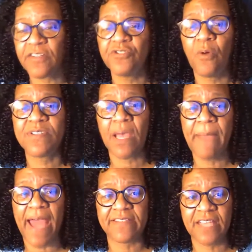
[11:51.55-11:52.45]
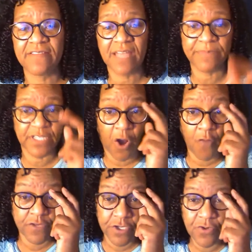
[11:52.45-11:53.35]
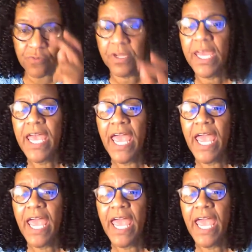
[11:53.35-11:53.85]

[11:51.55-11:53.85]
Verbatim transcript: Because you know, when somebody says something over you